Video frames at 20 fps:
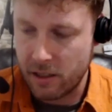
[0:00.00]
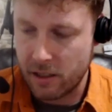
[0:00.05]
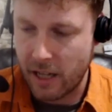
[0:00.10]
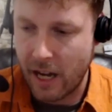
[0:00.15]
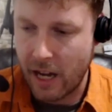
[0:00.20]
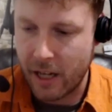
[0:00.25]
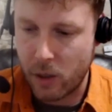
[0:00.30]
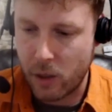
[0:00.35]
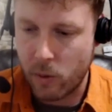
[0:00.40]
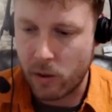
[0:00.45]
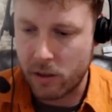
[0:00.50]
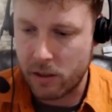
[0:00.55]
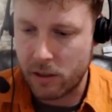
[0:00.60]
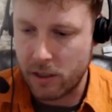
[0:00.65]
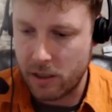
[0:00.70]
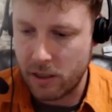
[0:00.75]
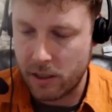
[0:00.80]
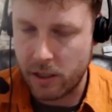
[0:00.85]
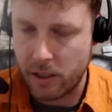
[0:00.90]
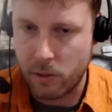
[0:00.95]
high
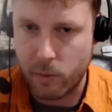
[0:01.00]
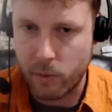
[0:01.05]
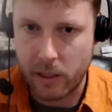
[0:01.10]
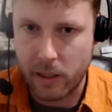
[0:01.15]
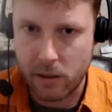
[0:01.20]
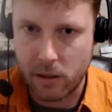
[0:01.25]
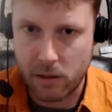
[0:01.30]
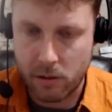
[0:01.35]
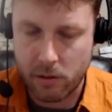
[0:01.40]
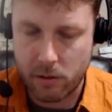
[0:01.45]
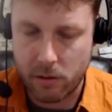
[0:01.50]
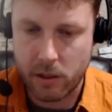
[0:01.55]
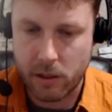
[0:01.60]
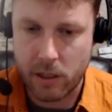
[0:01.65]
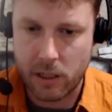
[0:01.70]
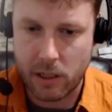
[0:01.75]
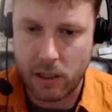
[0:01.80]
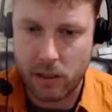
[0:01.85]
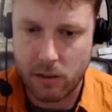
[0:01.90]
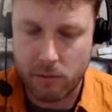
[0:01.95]
quality, like
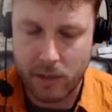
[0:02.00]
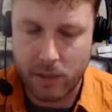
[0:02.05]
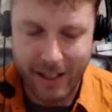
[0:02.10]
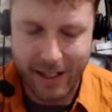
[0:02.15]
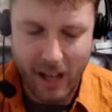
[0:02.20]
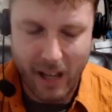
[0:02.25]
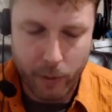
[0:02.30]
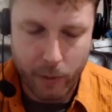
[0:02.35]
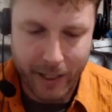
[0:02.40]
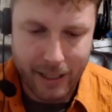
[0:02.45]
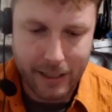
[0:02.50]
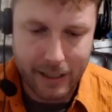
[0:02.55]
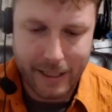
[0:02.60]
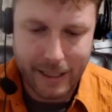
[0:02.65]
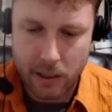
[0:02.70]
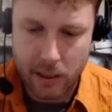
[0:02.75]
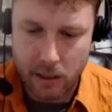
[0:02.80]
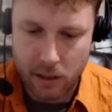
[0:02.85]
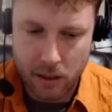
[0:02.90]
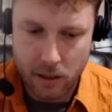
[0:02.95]

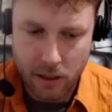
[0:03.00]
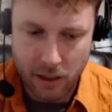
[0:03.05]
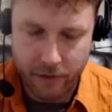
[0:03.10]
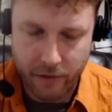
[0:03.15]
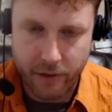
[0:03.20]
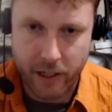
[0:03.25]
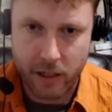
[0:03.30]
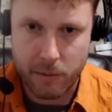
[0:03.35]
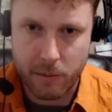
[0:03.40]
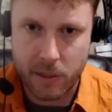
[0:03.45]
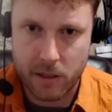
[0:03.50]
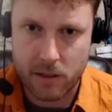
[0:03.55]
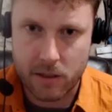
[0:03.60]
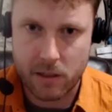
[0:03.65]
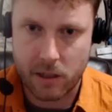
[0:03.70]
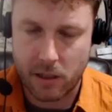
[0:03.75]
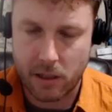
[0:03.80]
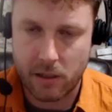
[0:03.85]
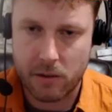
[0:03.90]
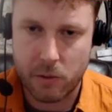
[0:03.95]
regulated environments,
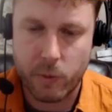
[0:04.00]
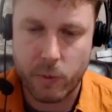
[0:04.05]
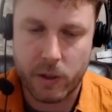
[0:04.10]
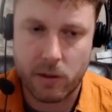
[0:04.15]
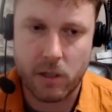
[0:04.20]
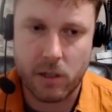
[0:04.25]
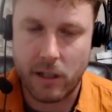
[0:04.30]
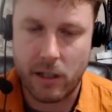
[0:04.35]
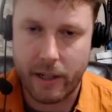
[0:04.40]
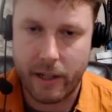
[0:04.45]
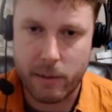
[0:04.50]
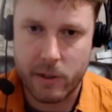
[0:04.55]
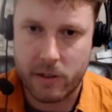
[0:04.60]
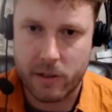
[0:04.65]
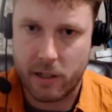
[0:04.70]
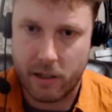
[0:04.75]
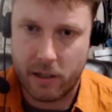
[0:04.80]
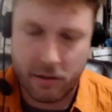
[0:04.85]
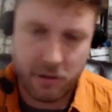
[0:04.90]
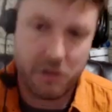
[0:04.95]
like with good labor
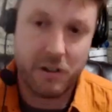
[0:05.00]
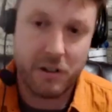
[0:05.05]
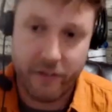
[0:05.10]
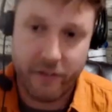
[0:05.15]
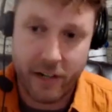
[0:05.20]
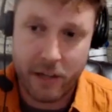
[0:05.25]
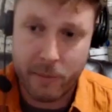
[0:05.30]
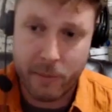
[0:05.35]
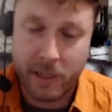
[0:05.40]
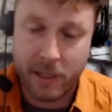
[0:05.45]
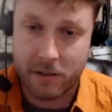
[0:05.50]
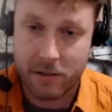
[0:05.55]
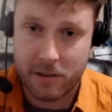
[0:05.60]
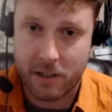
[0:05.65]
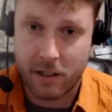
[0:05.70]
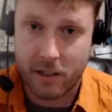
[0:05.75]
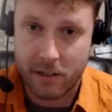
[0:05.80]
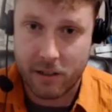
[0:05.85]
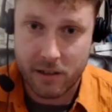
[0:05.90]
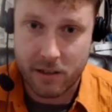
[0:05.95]
standards, good environmental
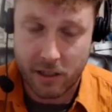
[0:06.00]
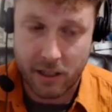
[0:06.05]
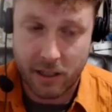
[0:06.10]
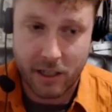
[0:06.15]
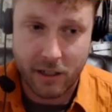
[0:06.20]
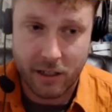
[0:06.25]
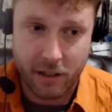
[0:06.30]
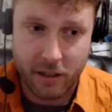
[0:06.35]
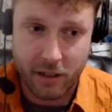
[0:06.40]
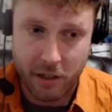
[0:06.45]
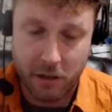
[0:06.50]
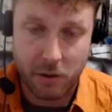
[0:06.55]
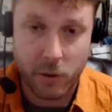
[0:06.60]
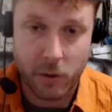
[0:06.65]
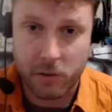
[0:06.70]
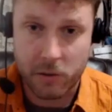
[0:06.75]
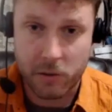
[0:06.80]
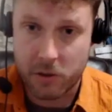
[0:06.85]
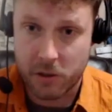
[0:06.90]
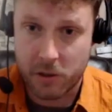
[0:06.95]
standards, like here in our
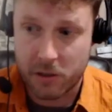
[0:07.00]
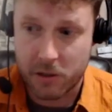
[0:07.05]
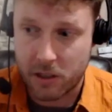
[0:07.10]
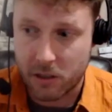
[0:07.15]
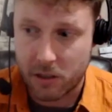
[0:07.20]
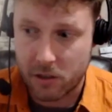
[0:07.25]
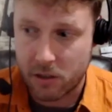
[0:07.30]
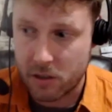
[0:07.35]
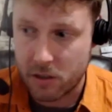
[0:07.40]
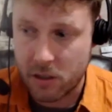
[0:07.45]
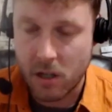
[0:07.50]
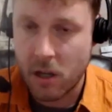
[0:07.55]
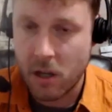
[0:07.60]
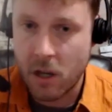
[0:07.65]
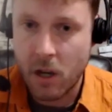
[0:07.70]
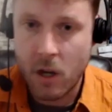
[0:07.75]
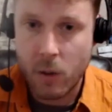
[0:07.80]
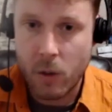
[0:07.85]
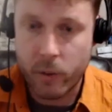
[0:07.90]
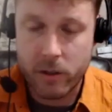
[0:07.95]
local jurisdictions,
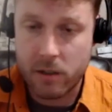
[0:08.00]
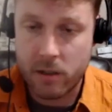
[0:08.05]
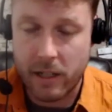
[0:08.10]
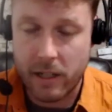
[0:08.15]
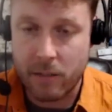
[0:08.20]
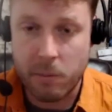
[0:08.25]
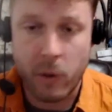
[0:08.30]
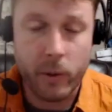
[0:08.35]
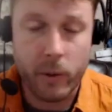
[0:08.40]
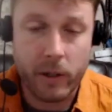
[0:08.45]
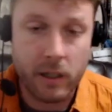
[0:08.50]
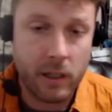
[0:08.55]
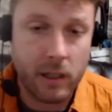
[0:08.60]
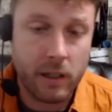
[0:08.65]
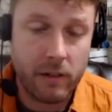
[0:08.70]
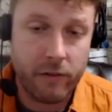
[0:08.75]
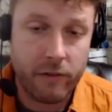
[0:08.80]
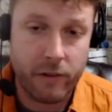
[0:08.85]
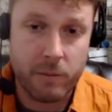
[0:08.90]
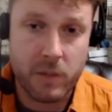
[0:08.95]
we're just importing it
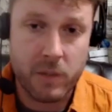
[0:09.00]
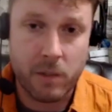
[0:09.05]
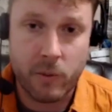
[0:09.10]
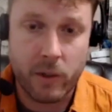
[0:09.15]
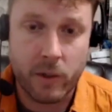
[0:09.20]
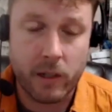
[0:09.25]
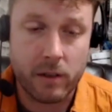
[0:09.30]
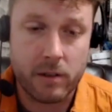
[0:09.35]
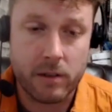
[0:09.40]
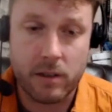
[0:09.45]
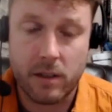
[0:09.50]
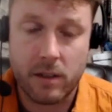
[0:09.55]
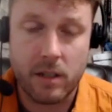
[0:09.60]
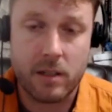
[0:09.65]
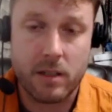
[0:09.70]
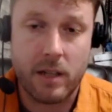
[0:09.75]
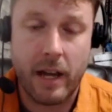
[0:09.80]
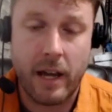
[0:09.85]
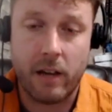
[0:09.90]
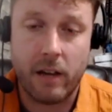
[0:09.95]
from somewhere else that doesn't
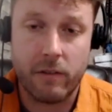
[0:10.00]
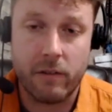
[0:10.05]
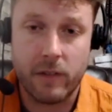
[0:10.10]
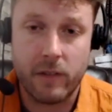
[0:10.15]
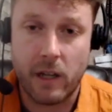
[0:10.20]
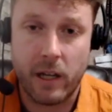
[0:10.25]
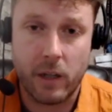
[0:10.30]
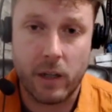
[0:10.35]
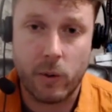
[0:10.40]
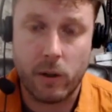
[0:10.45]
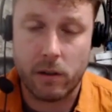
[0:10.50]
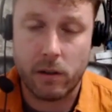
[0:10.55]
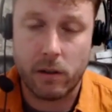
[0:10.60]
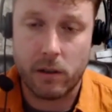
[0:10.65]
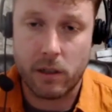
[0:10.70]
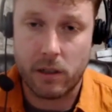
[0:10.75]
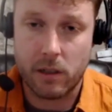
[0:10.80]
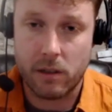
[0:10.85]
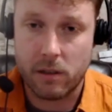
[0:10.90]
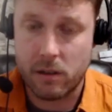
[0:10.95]
have high
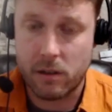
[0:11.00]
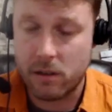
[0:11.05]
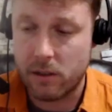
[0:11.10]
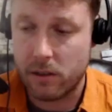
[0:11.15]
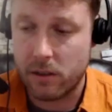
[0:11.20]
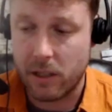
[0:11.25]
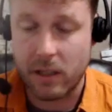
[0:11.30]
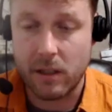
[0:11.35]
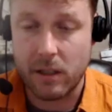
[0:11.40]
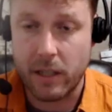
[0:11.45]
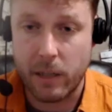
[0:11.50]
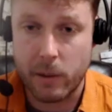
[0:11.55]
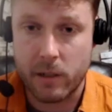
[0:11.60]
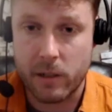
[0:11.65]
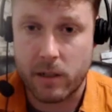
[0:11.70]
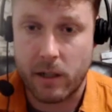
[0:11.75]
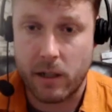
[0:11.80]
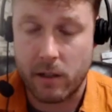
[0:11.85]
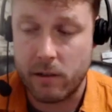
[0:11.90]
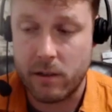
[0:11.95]
quality, like labor
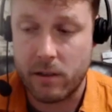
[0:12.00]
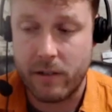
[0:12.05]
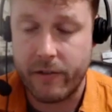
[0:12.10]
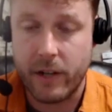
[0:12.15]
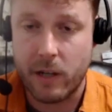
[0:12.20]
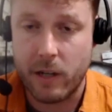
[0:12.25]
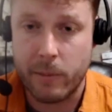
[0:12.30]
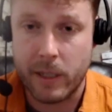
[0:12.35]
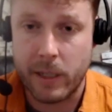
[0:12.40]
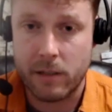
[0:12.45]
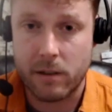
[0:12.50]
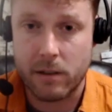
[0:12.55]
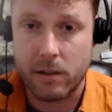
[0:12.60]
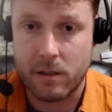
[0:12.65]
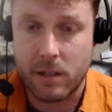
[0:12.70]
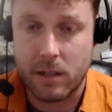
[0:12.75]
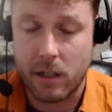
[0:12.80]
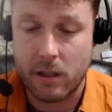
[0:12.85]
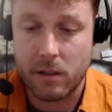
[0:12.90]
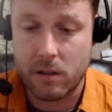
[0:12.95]
standards, environmental
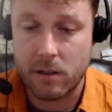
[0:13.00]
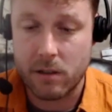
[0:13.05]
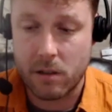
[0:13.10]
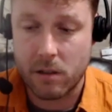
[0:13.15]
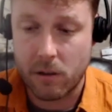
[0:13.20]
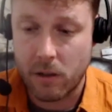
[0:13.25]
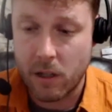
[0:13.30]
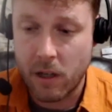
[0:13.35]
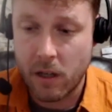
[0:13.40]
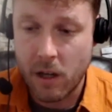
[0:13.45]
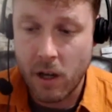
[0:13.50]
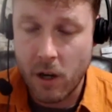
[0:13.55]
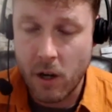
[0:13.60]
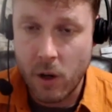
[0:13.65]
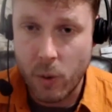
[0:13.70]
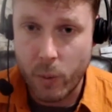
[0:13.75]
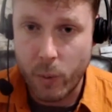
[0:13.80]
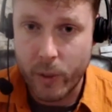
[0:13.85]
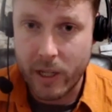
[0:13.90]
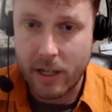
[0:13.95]
standards. So
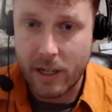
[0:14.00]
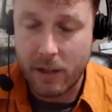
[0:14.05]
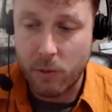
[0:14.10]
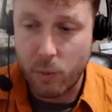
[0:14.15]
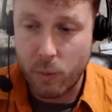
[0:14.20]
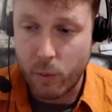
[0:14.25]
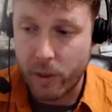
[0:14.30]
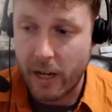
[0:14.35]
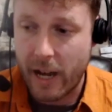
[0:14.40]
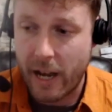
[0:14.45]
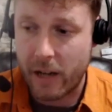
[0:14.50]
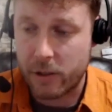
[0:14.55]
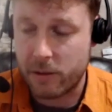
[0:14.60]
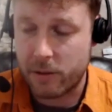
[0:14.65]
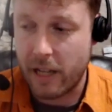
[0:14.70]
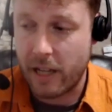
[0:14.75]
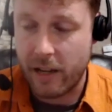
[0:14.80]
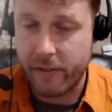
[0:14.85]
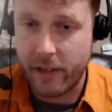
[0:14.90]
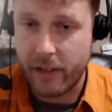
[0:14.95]
we would actually
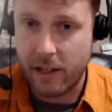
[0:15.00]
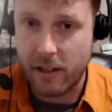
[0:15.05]
have